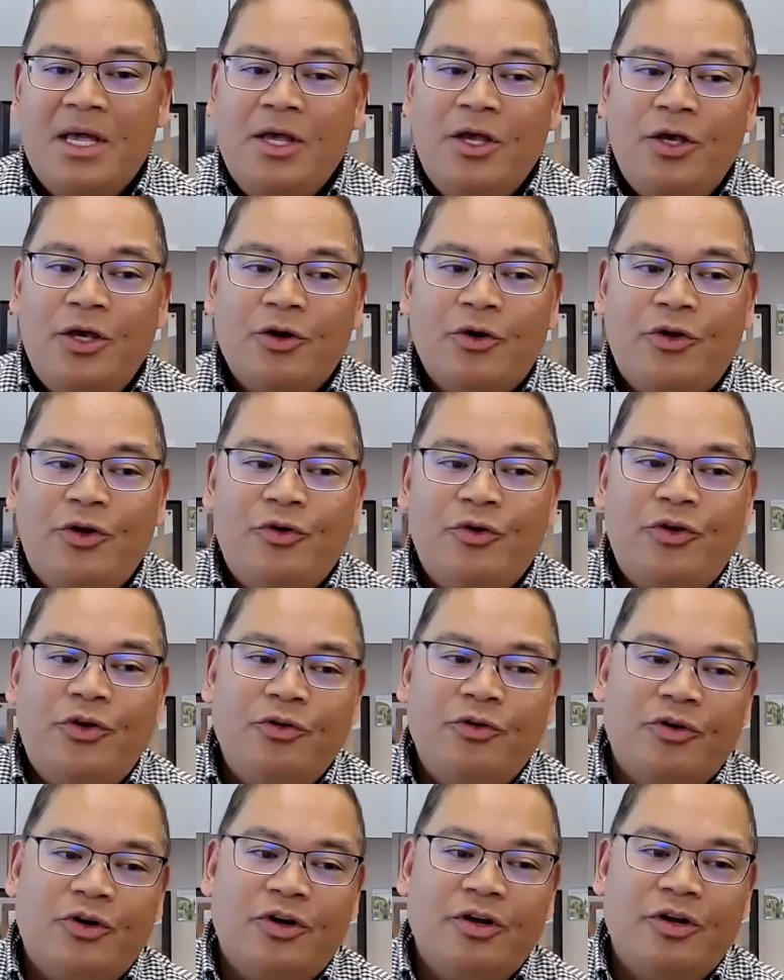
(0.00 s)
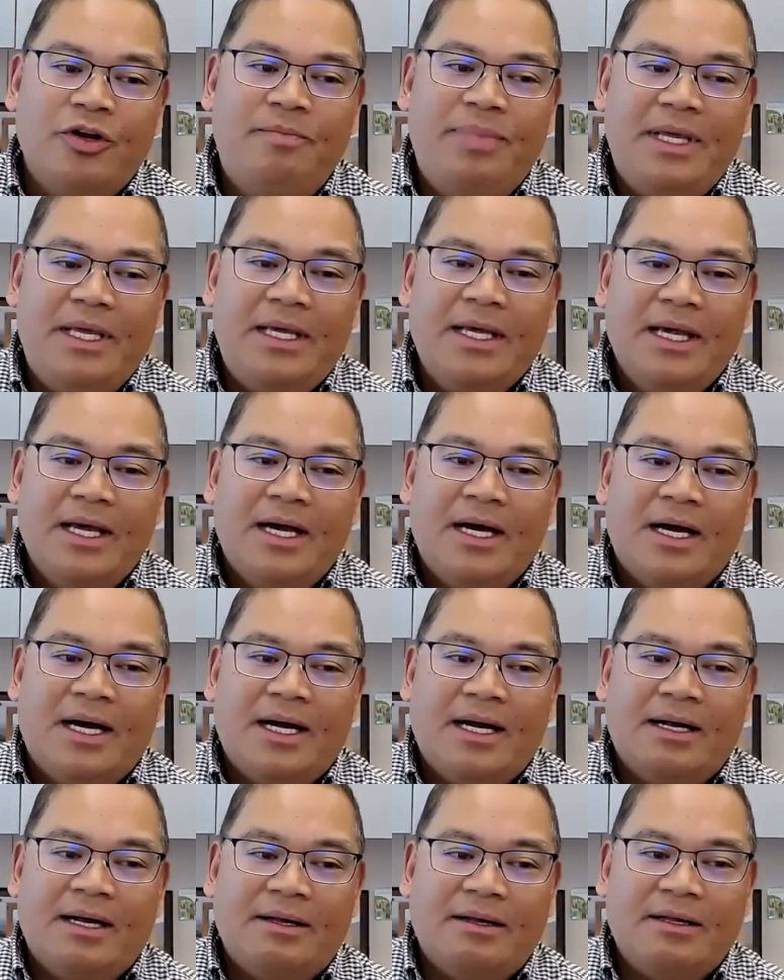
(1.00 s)
You could be
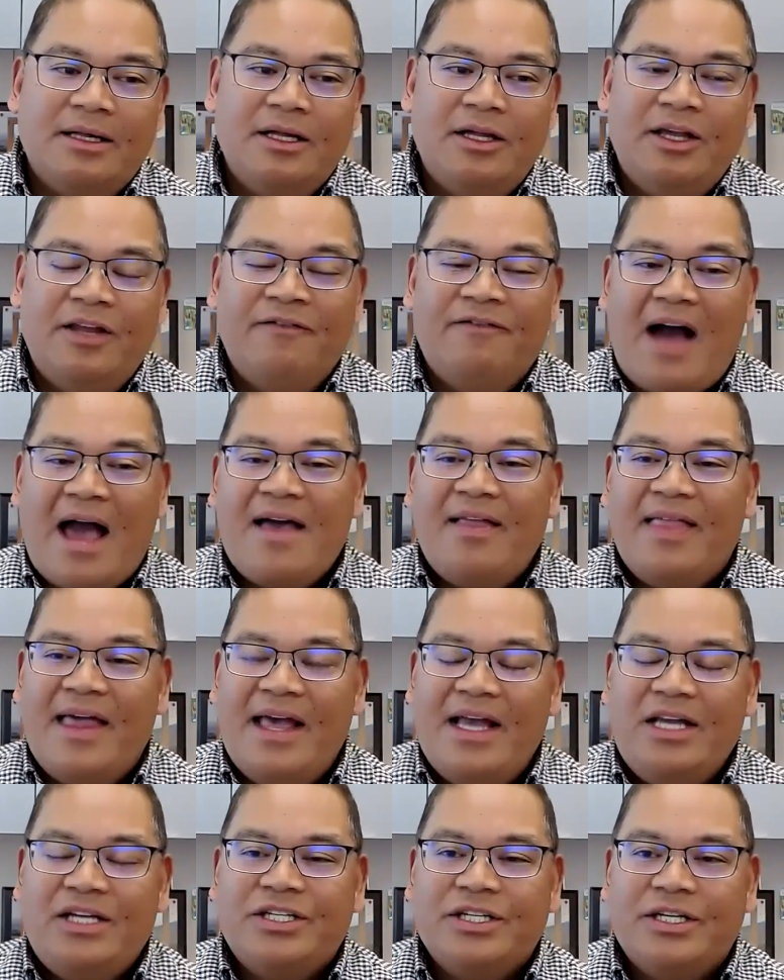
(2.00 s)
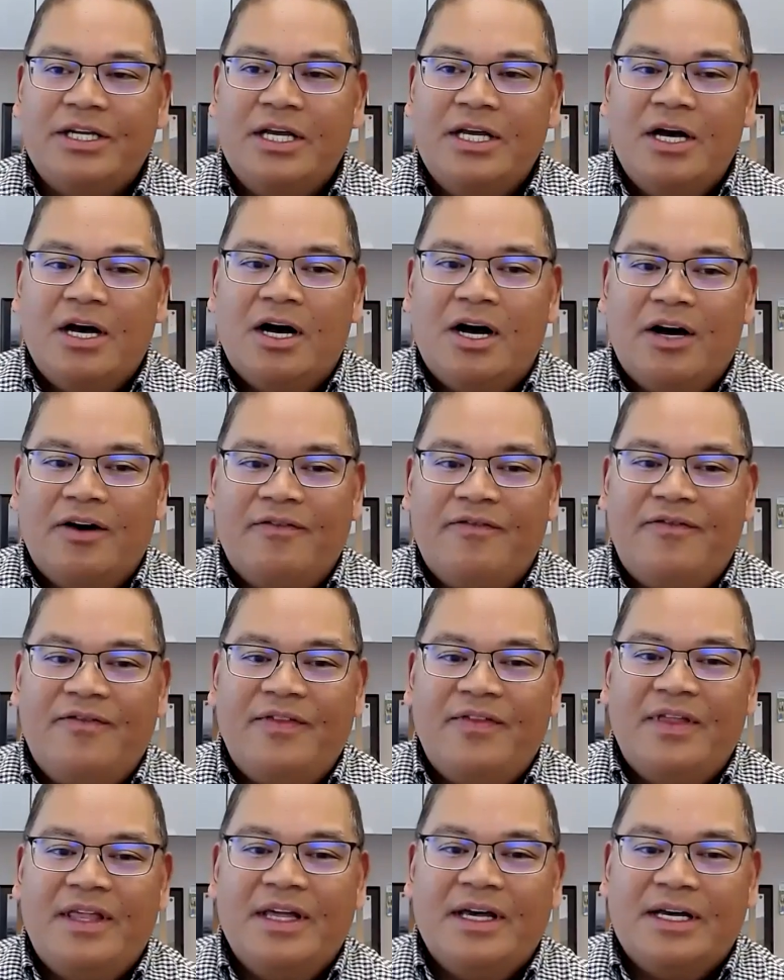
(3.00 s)
in violation of
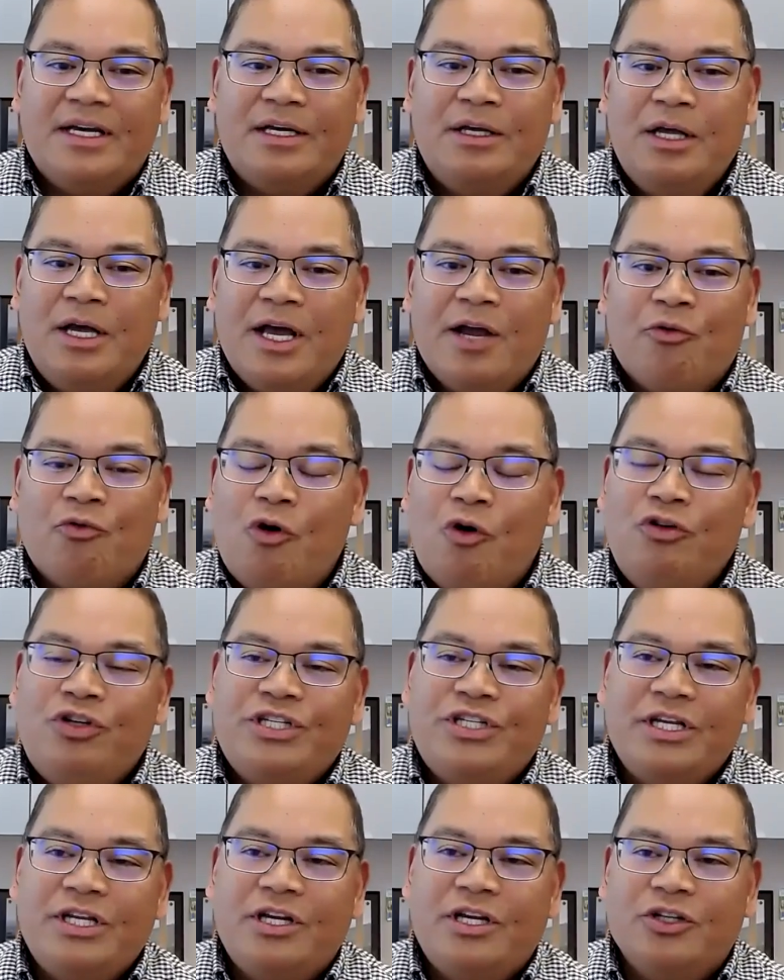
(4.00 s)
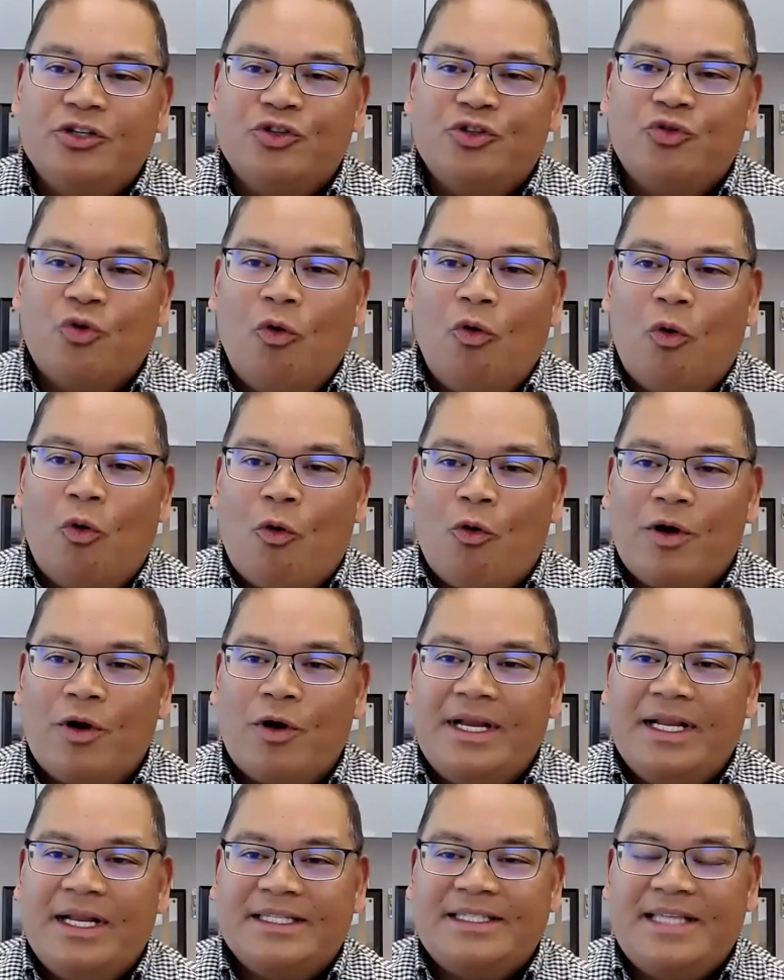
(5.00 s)
the erosion control
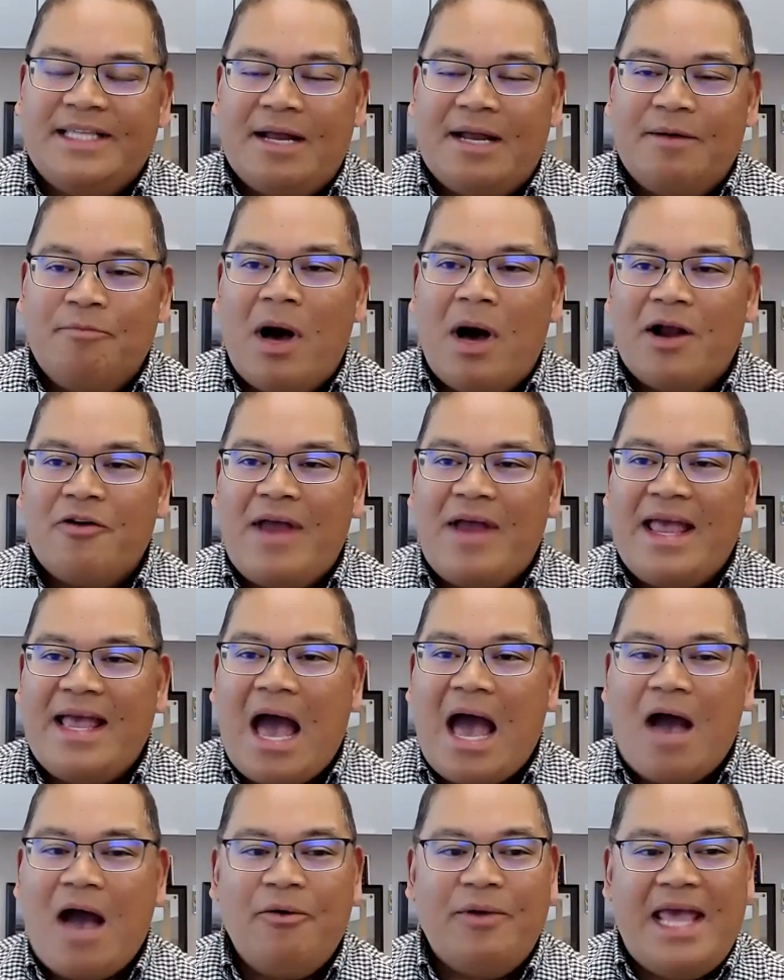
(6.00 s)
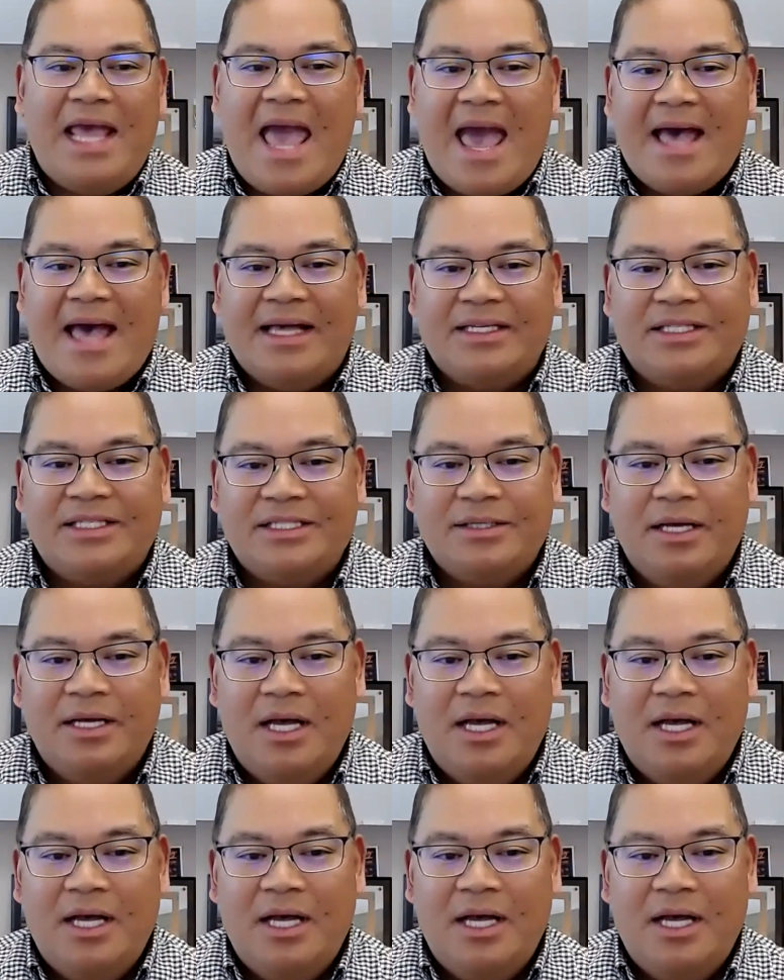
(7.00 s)
ordinance that Monterey County has.